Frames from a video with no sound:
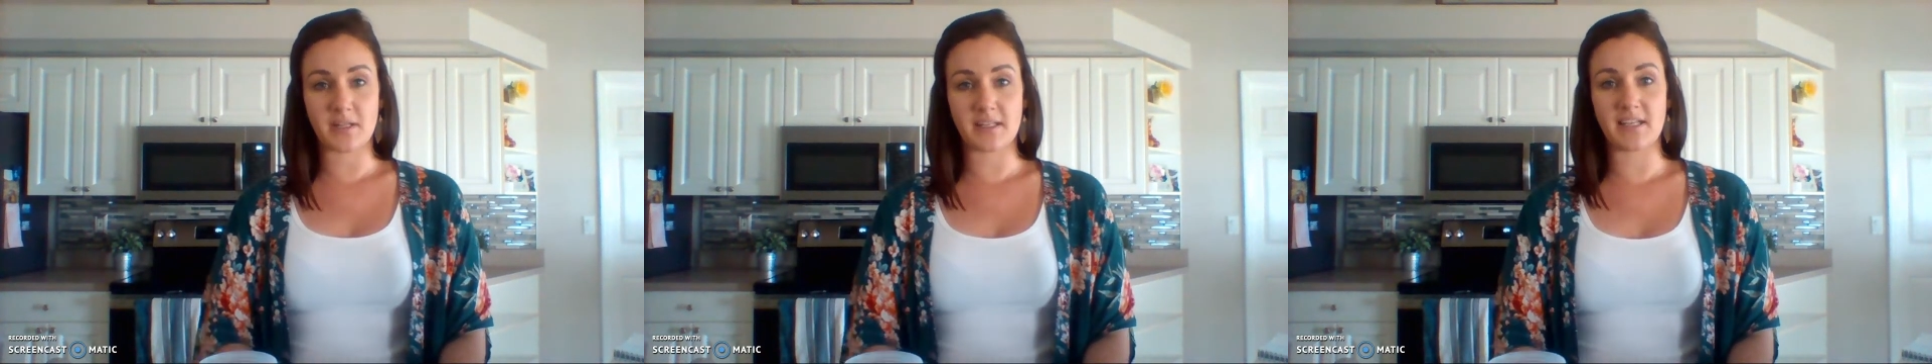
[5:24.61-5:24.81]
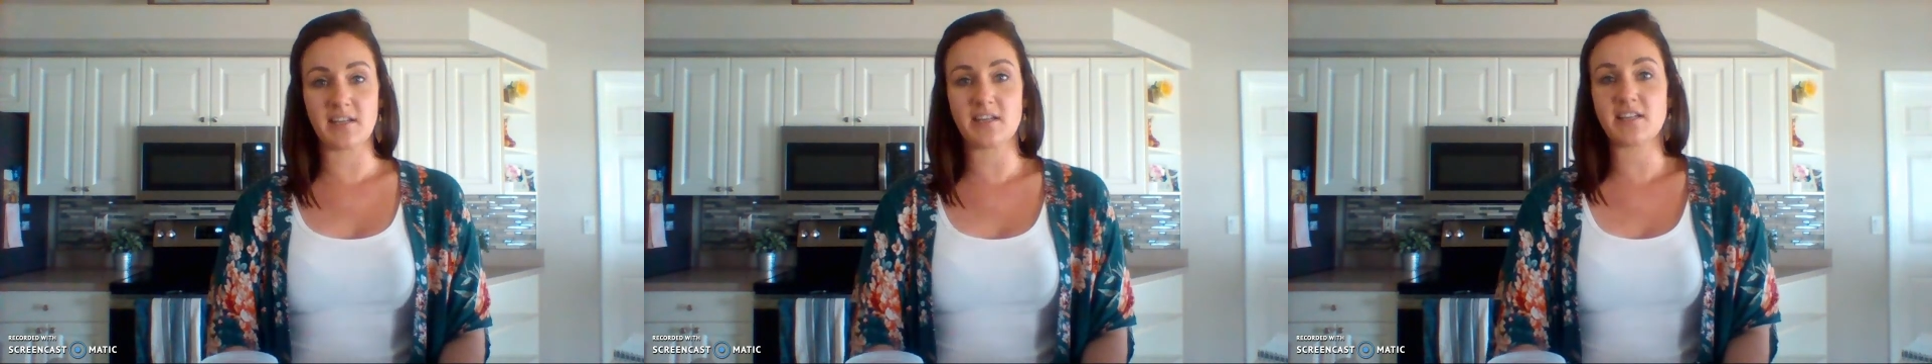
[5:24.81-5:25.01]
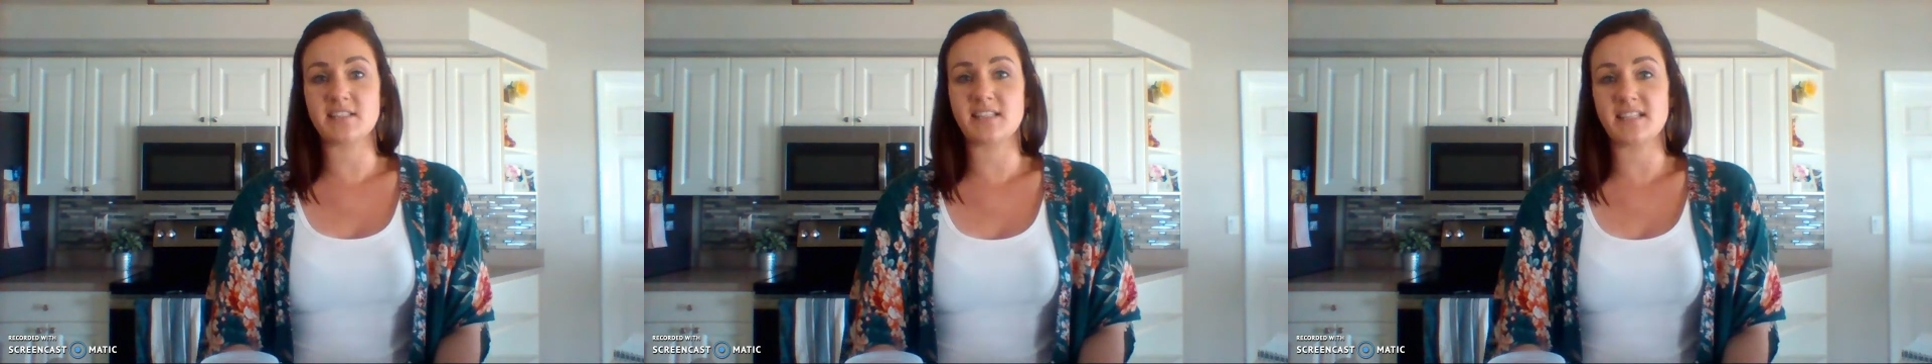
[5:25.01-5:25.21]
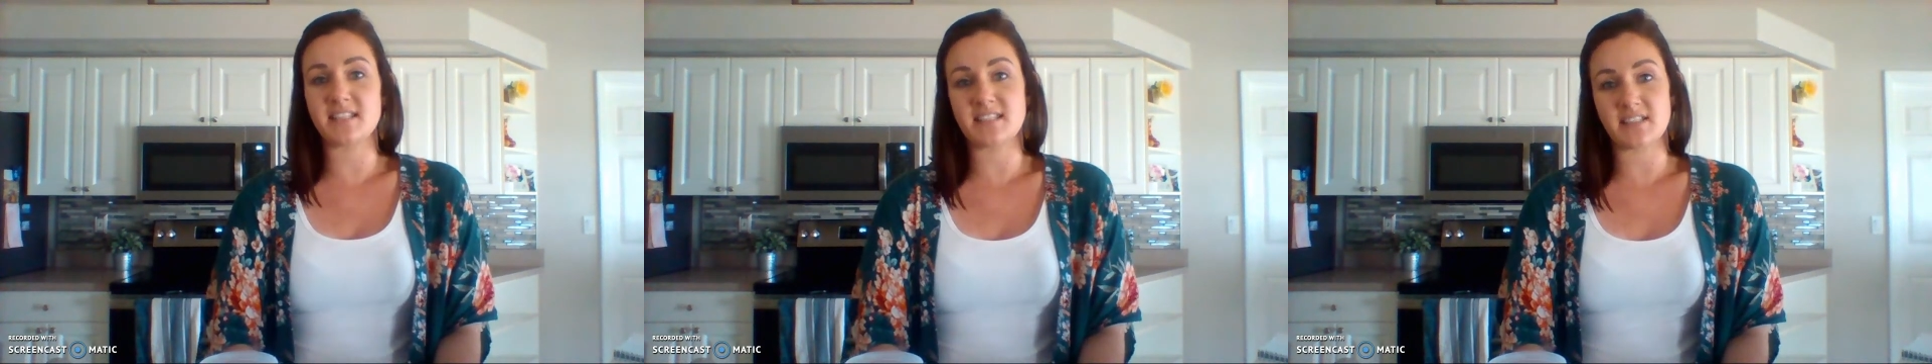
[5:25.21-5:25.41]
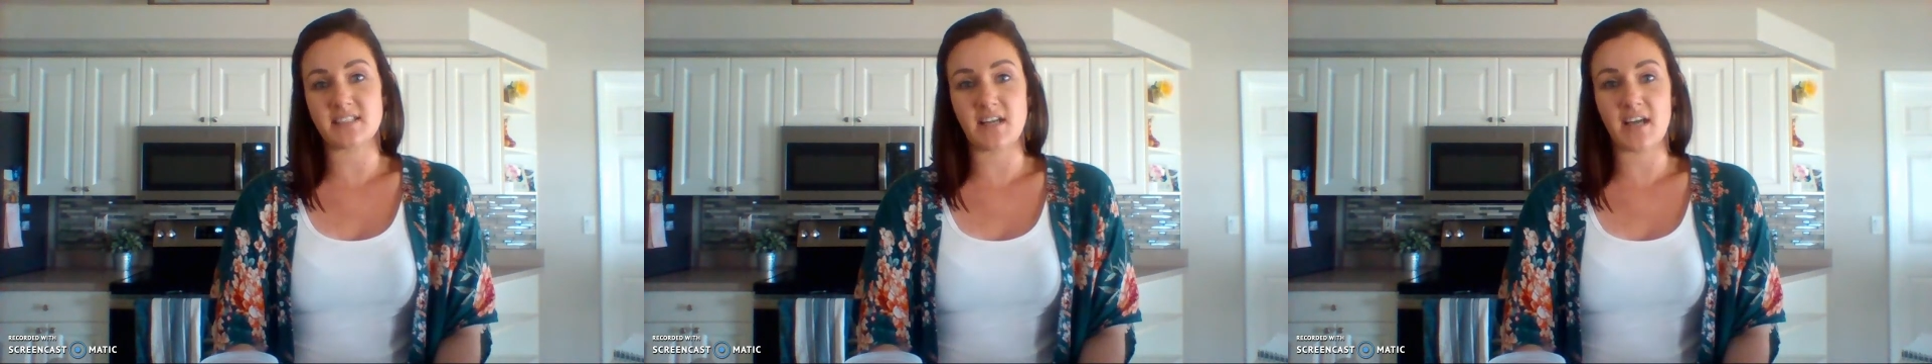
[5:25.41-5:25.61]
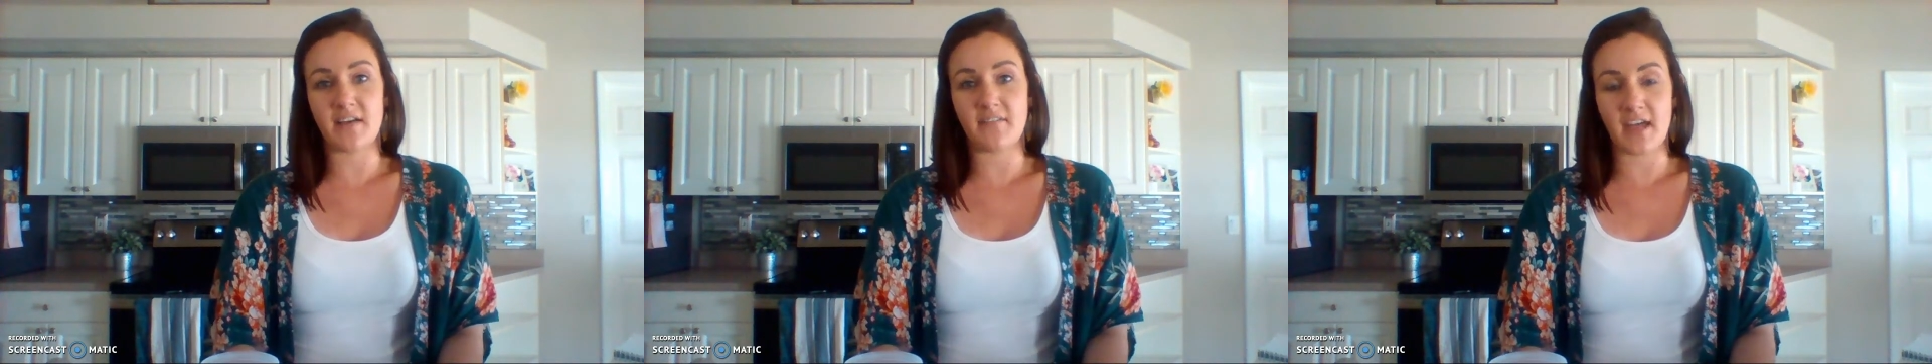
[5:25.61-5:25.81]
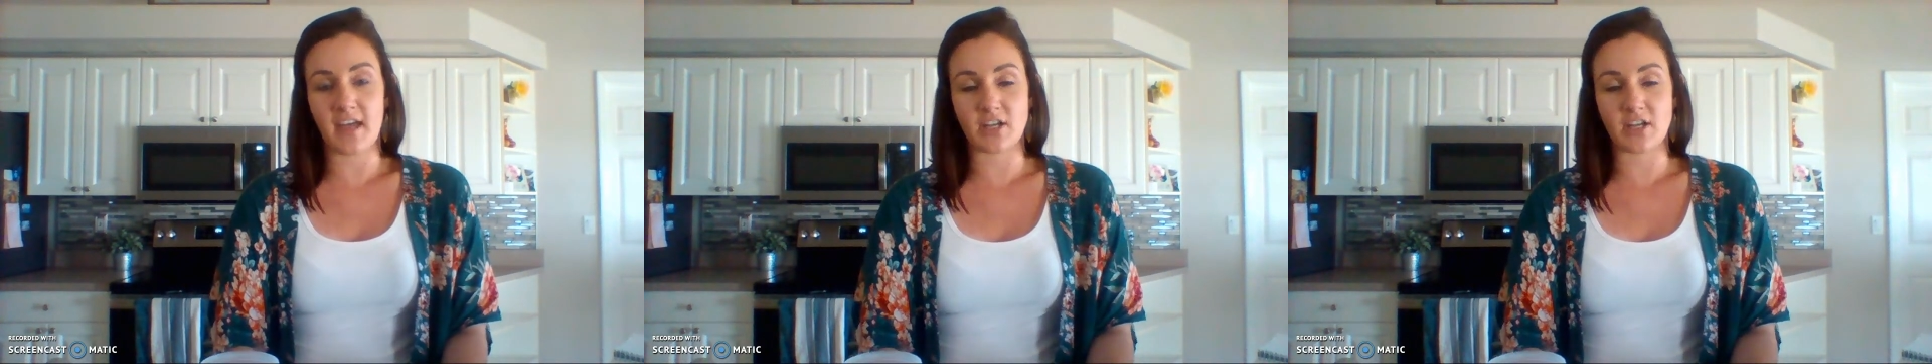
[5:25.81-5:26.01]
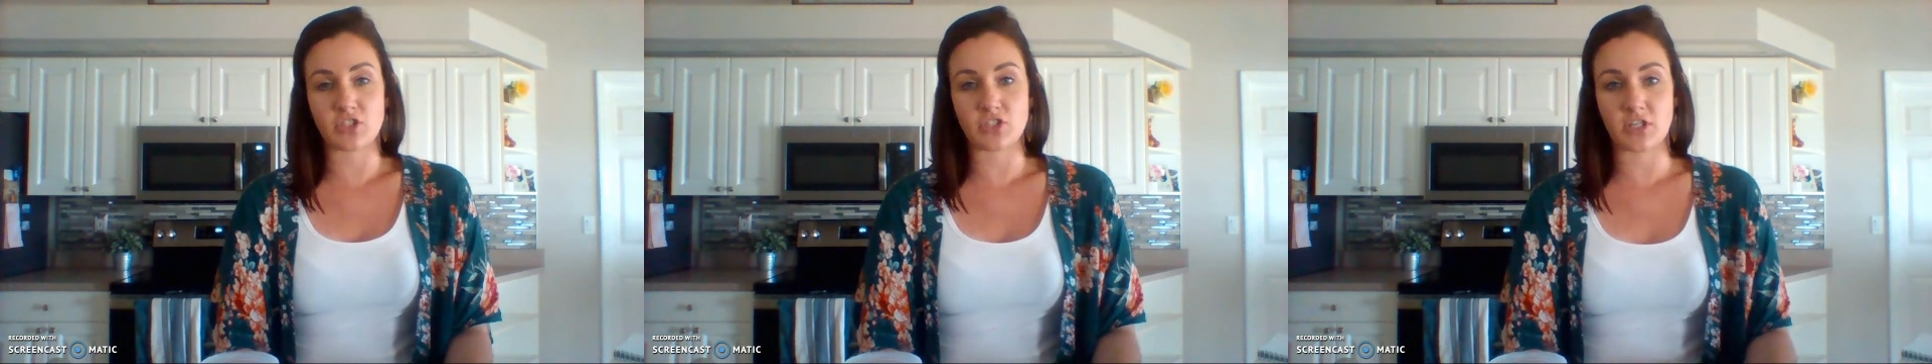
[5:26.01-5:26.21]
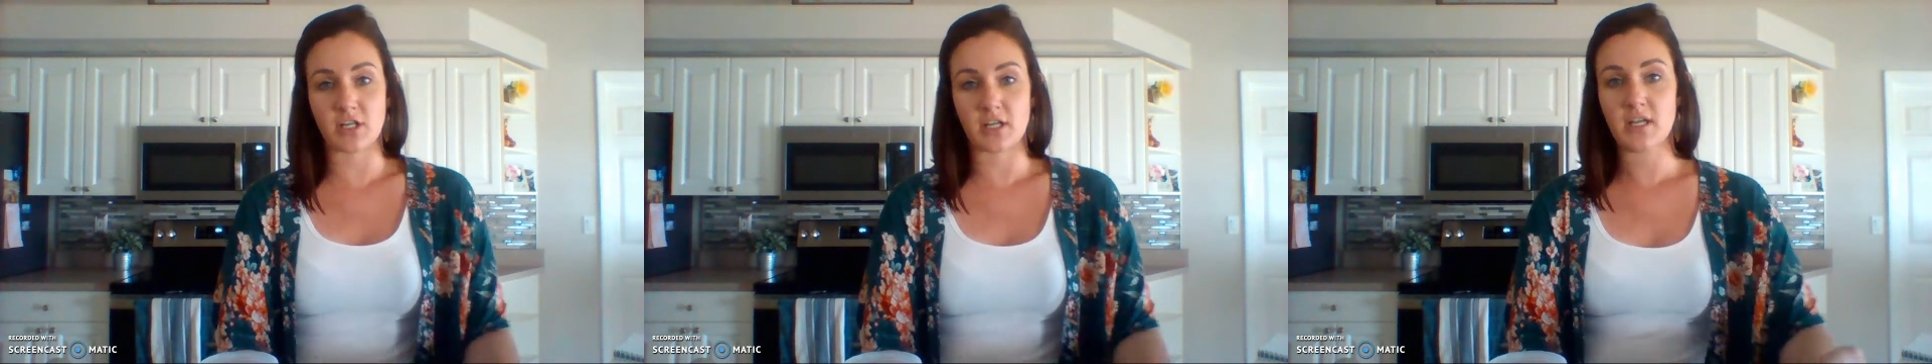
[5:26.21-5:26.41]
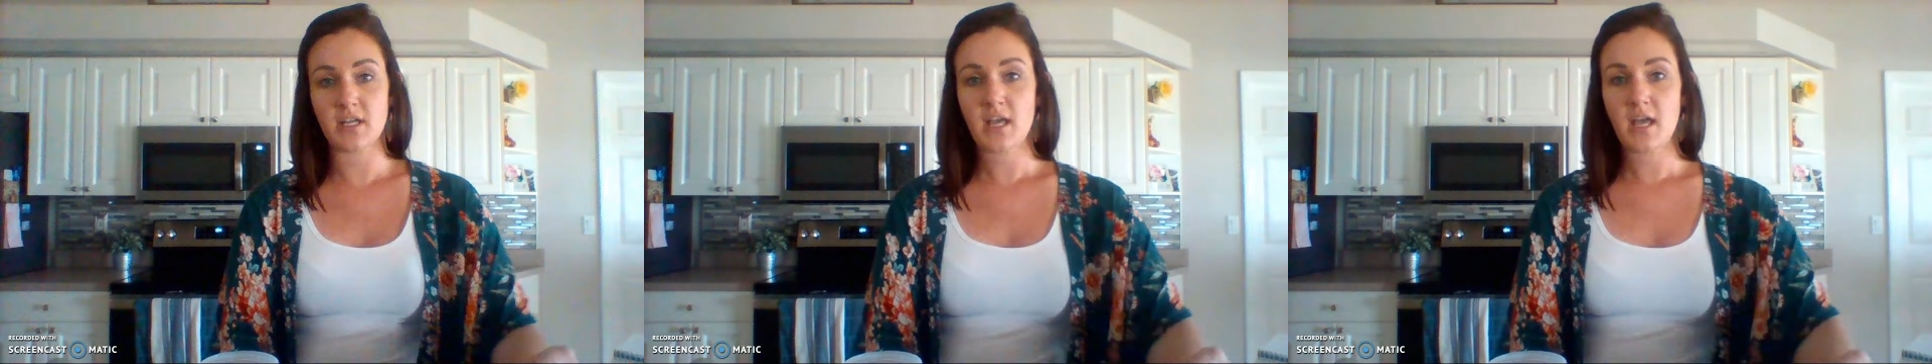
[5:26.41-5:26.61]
liter because I still have extra